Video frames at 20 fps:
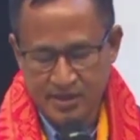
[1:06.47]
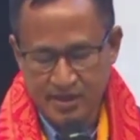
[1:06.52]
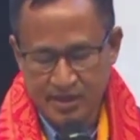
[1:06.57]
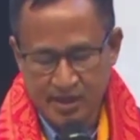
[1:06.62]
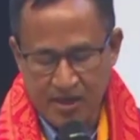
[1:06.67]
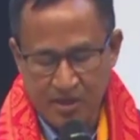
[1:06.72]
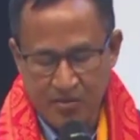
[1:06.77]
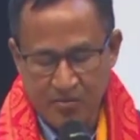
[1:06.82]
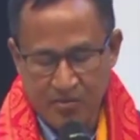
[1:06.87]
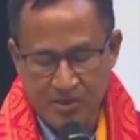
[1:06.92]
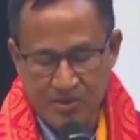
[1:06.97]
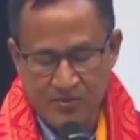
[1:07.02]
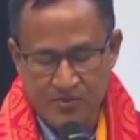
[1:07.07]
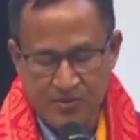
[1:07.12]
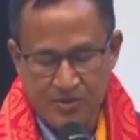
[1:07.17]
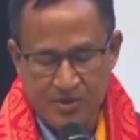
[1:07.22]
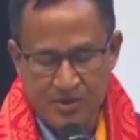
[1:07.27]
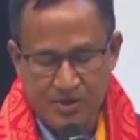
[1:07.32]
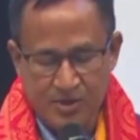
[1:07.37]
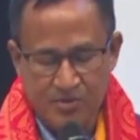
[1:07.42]
I want to
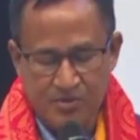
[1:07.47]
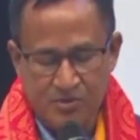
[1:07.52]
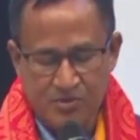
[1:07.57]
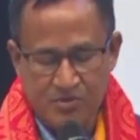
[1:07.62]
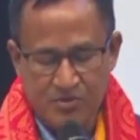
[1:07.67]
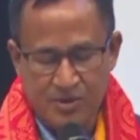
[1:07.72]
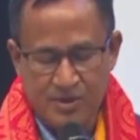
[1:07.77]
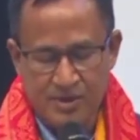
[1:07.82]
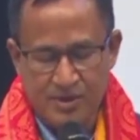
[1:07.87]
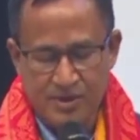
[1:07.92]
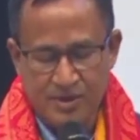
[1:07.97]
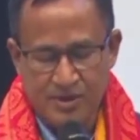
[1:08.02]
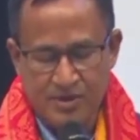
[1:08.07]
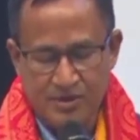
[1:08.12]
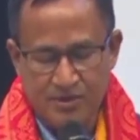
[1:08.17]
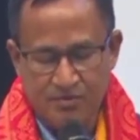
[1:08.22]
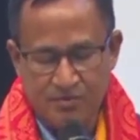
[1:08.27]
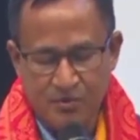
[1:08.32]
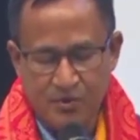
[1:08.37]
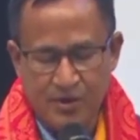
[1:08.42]
read out one
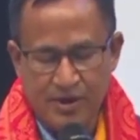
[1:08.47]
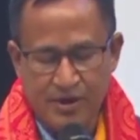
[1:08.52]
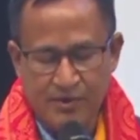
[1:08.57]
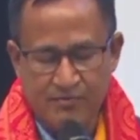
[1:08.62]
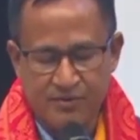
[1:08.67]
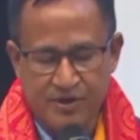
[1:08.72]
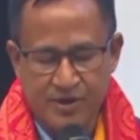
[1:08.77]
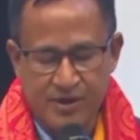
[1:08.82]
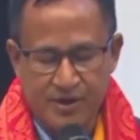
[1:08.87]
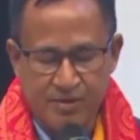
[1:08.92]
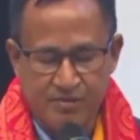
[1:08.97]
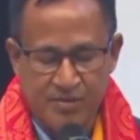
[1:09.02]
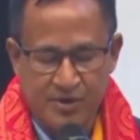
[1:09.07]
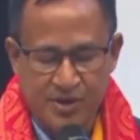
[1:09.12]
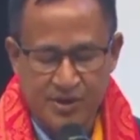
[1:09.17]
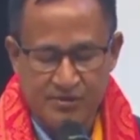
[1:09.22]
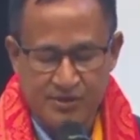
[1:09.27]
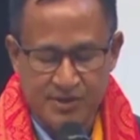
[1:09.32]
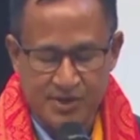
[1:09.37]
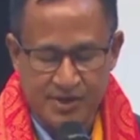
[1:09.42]
poem written
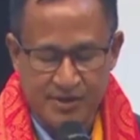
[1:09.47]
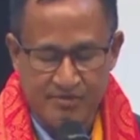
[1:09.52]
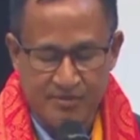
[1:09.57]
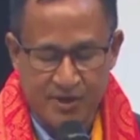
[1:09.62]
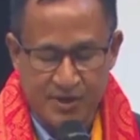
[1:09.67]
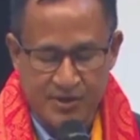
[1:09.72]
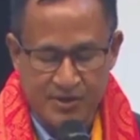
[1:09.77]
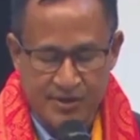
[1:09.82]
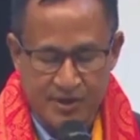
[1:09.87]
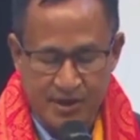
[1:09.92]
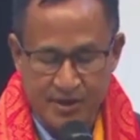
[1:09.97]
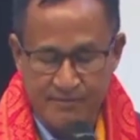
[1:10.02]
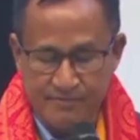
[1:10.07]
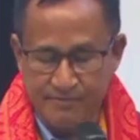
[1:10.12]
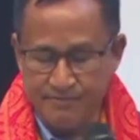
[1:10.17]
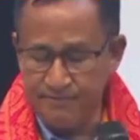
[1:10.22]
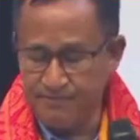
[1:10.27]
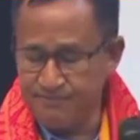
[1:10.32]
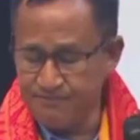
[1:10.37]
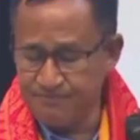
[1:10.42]
by myself.
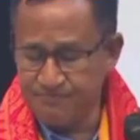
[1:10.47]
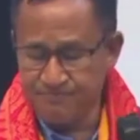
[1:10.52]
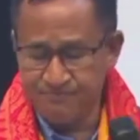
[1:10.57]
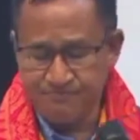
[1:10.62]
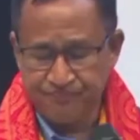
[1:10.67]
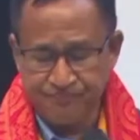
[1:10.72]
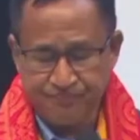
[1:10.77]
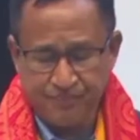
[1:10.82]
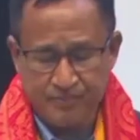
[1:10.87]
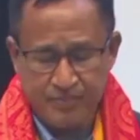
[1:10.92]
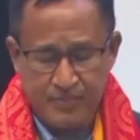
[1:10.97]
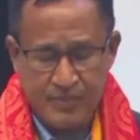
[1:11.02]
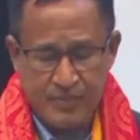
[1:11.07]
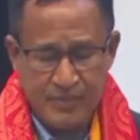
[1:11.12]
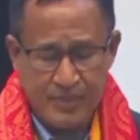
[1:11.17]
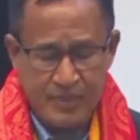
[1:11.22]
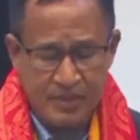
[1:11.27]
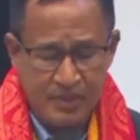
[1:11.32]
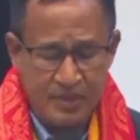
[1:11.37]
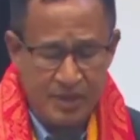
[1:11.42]

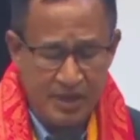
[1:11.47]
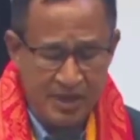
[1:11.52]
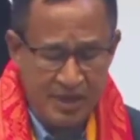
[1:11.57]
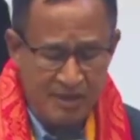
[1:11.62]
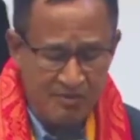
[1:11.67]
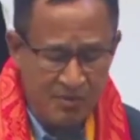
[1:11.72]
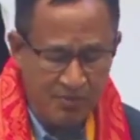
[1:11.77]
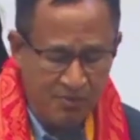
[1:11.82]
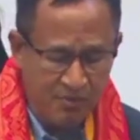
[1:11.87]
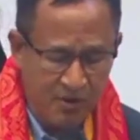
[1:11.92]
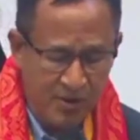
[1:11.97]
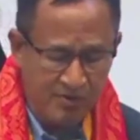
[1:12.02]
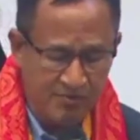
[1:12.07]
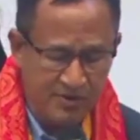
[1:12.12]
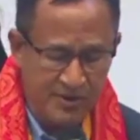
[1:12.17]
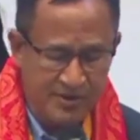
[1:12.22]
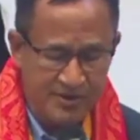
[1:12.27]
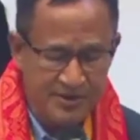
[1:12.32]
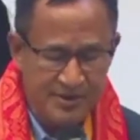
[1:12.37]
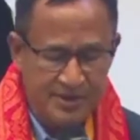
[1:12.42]
The name of the poem
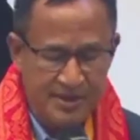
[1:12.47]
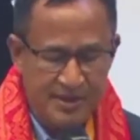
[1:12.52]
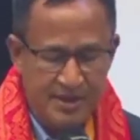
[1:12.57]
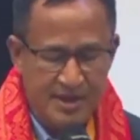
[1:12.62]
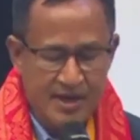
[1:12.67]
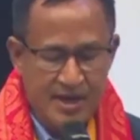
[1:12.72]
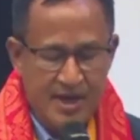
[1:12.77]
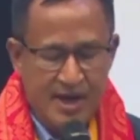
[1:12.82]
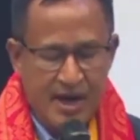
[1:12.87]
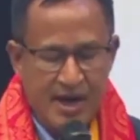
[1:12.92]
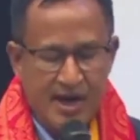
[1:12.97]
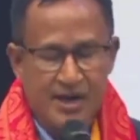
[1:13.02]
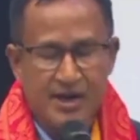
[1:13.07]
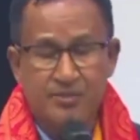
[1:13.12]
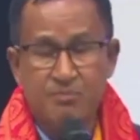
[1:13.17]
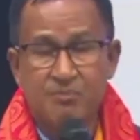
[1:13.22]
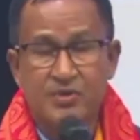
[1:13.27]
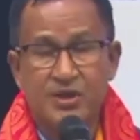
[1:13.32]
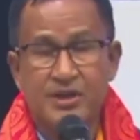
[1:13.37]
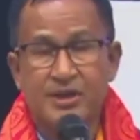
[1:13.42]
is
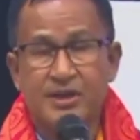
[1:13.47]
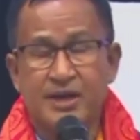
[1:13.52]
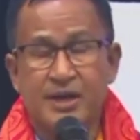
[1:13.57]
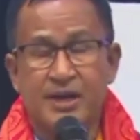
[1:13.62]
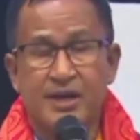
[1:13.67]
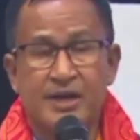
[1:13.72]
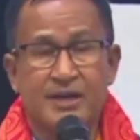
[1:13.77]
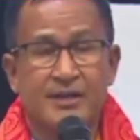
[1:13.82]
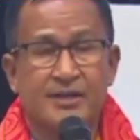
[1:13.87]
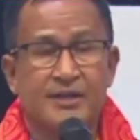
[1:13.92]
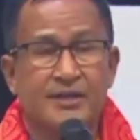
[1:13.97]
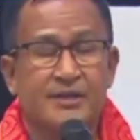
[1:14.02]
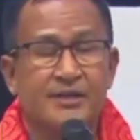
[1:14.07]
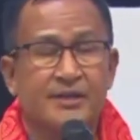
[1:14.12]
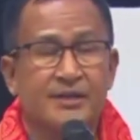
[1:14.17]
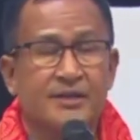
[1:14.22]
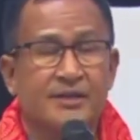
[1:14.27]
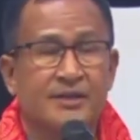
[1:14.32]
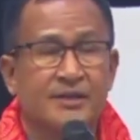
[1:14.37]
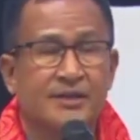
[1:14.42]
Ang Bigrayari.
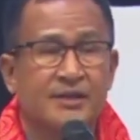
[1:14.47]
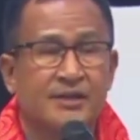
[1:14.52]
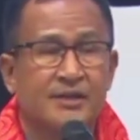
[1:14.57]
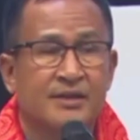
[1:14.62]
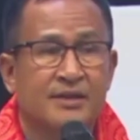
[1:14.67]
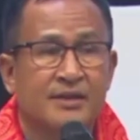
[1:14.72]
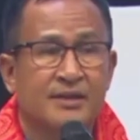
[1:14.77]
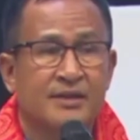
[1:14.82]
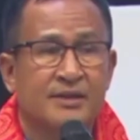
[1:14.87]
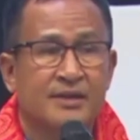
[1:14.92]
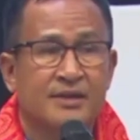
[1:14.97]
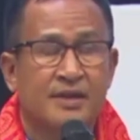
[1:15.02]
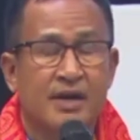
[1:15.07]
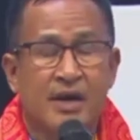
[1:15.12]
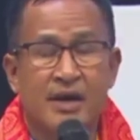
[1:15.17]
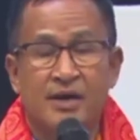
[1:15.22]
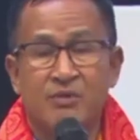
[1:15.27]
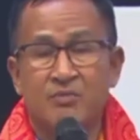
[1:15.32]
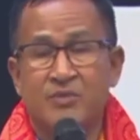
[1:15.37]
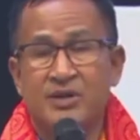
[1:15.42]

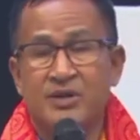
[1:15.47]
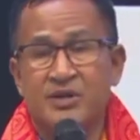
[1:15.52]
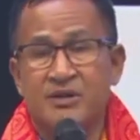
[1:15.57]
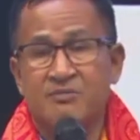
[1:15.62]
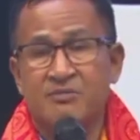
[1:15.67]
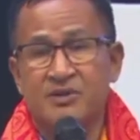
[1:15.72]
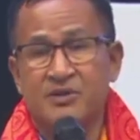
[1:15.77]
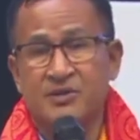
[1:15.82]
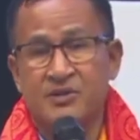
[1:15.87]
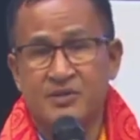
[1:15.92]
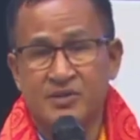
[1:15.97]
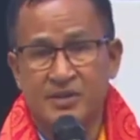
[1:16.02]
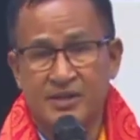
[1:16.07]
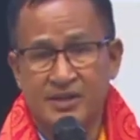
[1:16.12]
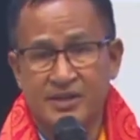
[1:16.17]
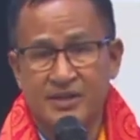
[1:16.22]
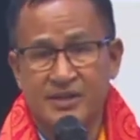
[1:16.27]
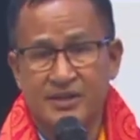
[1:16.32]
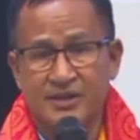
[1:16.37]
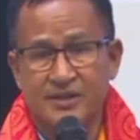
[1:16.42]
I am the
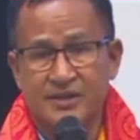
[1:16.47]
revolutionary.